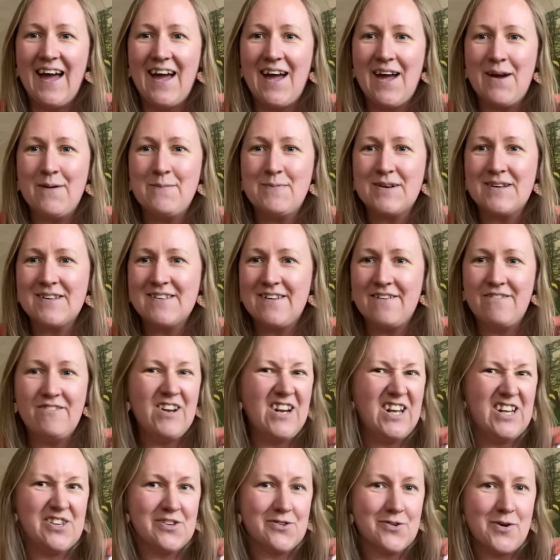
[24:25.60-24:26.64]
because I
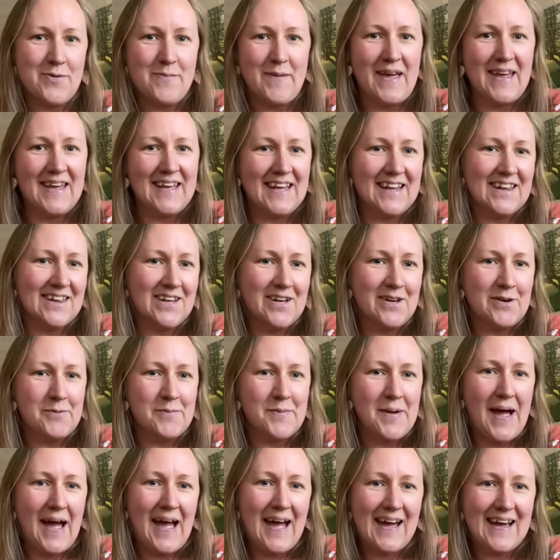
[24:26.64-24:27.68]
really enjoy making
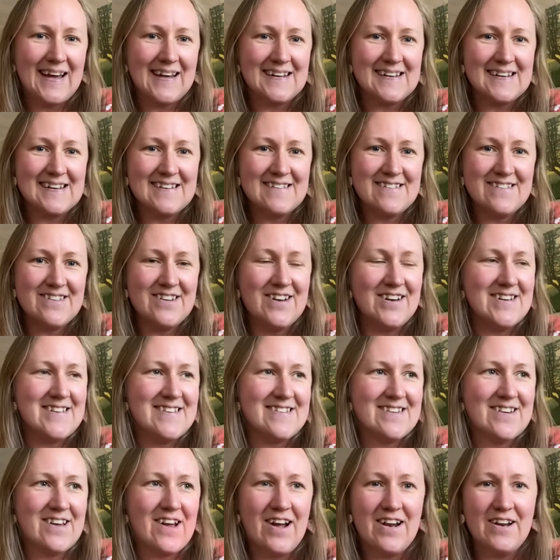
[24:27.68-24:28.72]
them, and it's nice
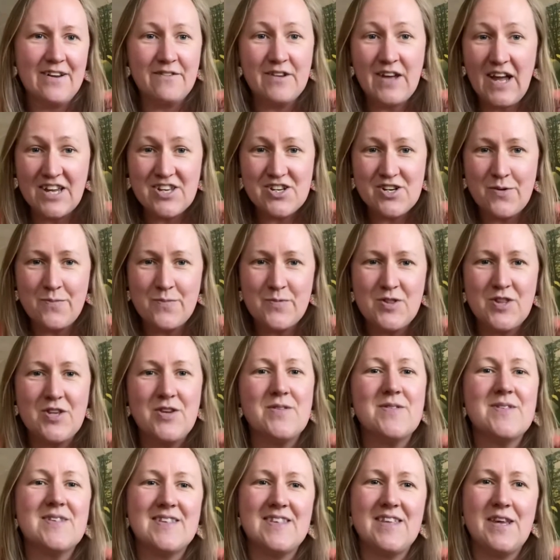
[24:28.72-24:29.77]
to kind of catch up with
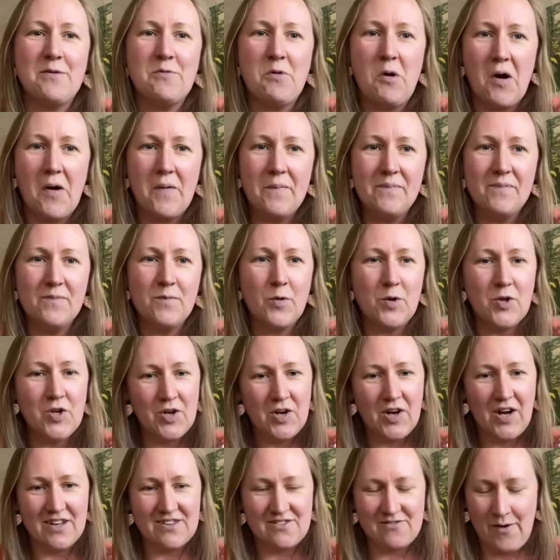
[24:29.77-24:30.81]
you and see what you
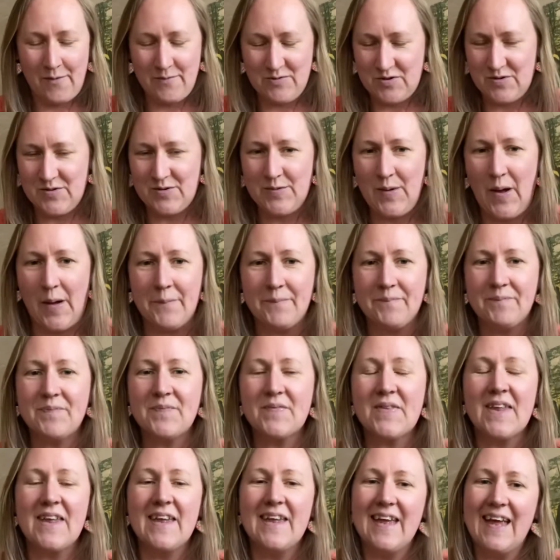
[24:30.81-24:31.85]
guys are up to as well.
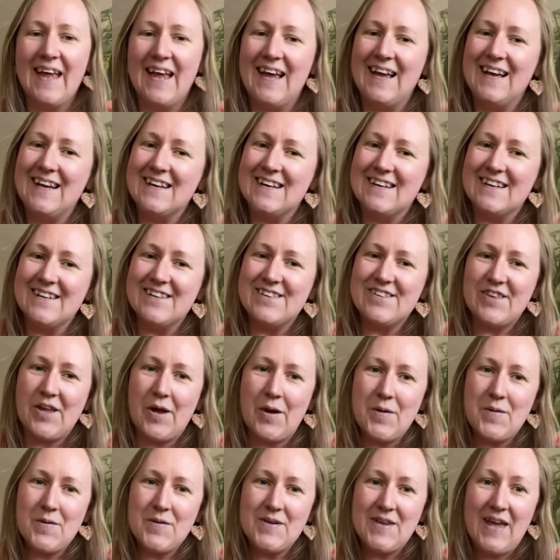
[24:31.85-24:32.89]
So
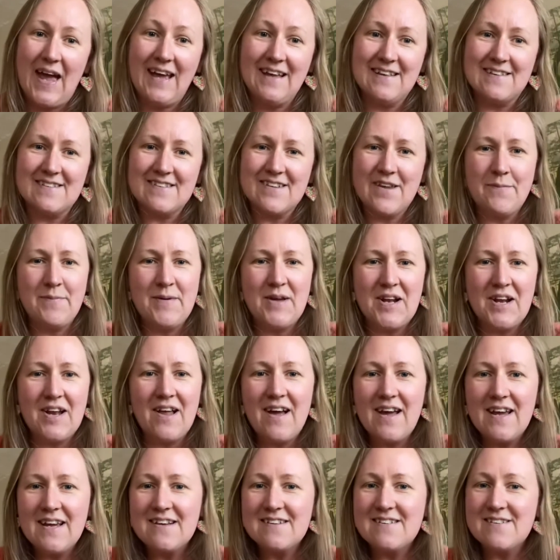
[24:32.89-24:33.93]
yes, give me a
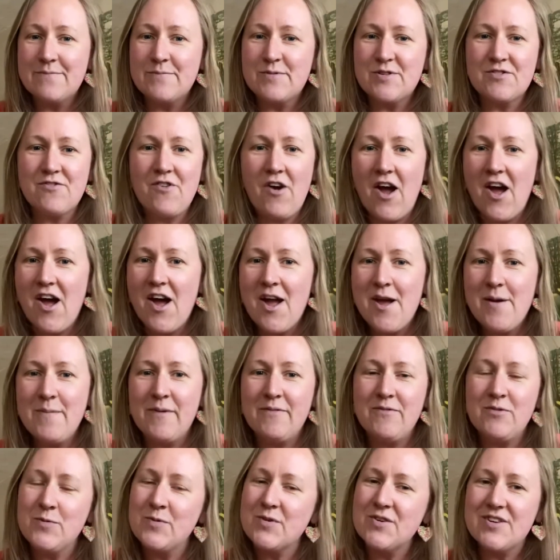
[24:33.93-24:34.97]
like, subscribe
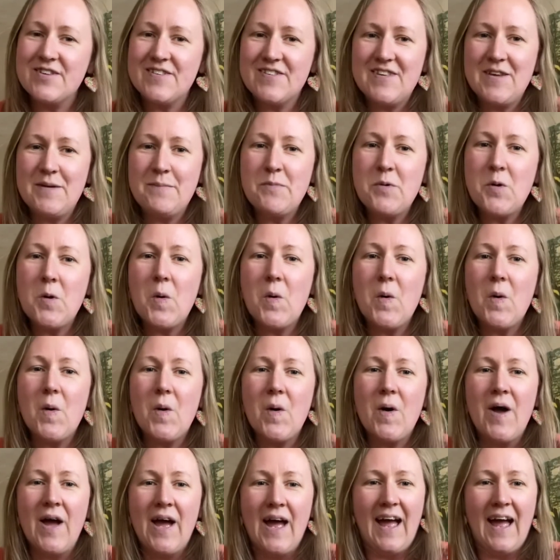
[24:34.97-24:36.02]
if you want to see
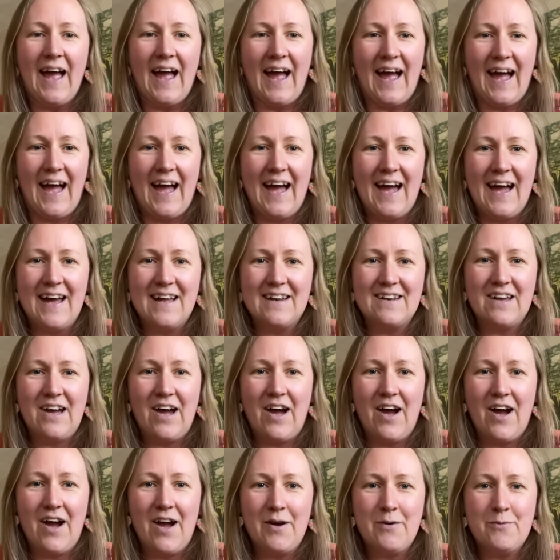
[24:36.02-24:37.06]
more, and
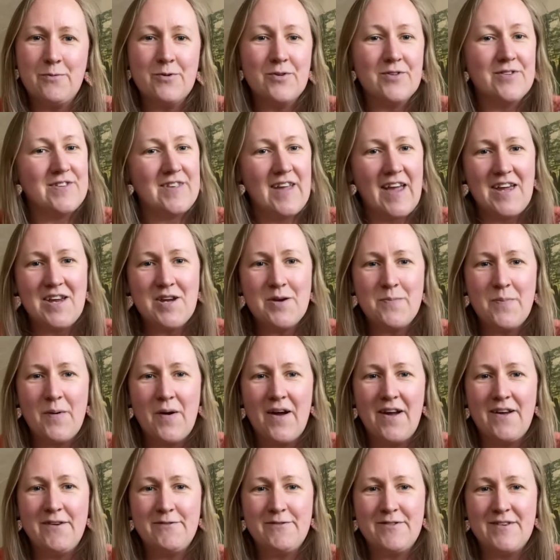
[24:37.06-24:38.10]
I will say
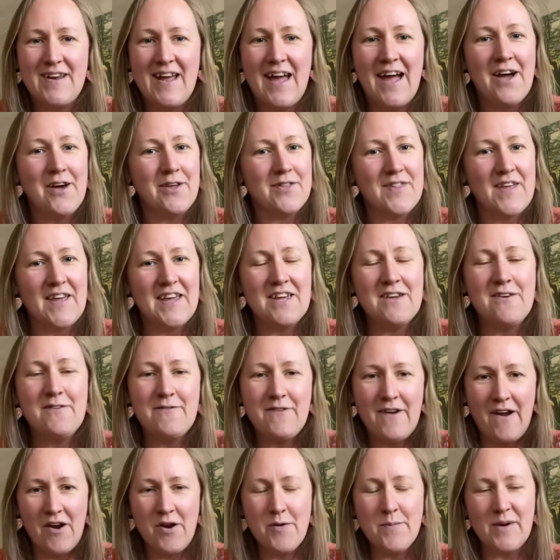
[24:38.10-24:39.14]
goodbye for now. Thank you
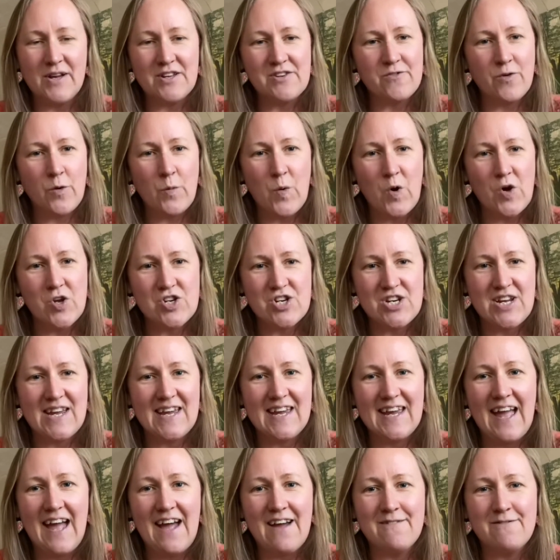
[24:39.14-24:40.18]
very much for
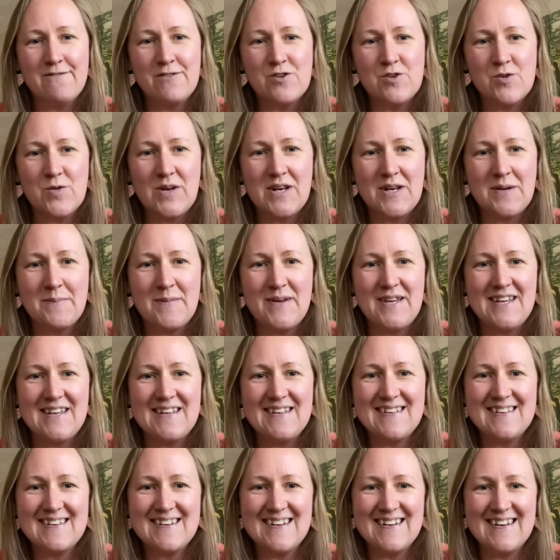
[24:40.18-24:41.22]
watching and for joining
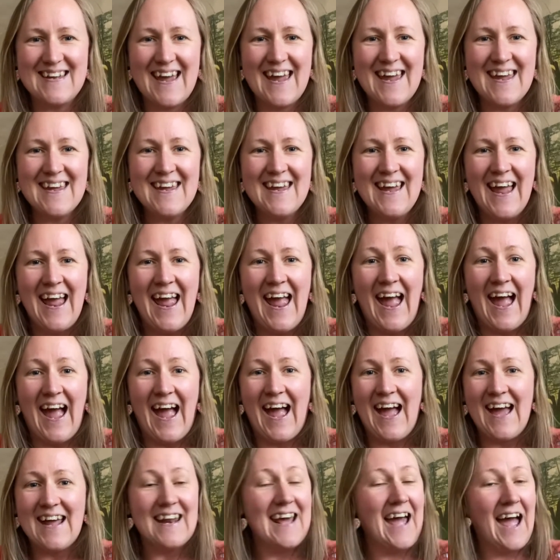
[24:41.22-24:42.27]
me today,
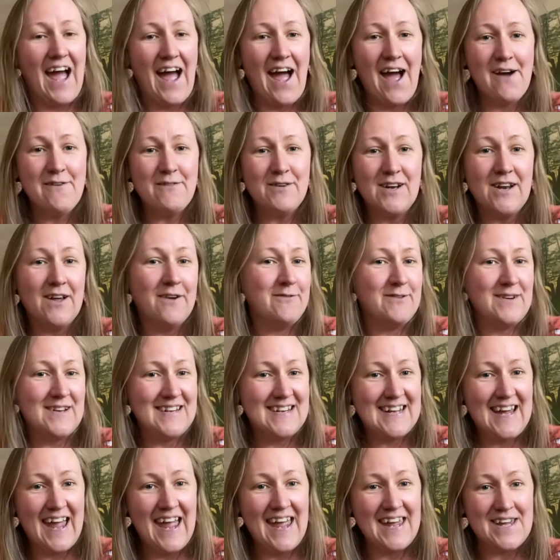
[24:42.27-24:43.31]
and have a lovely
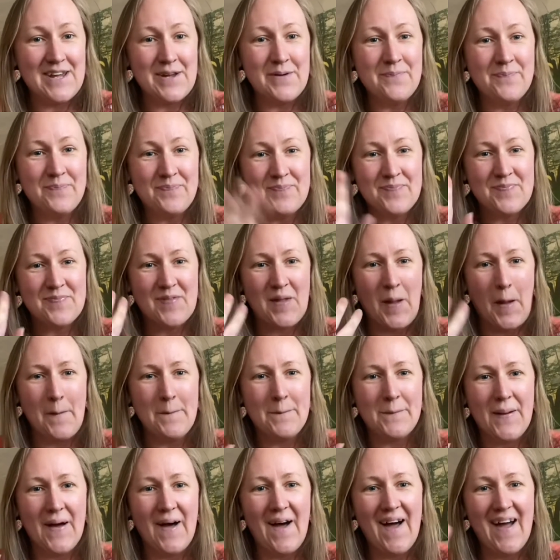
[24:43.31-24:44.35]
day.
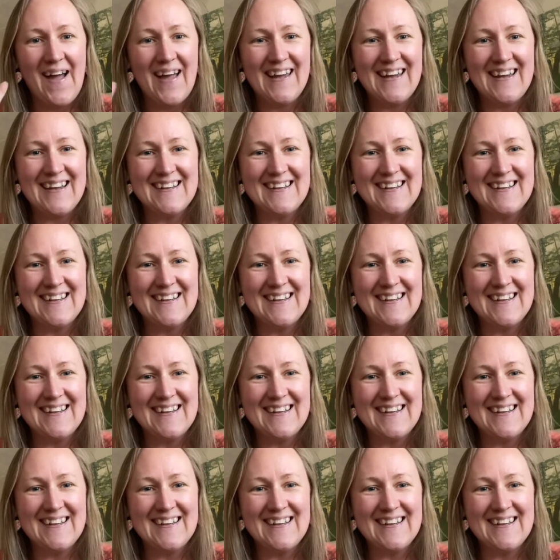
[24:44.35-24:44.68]
Bye.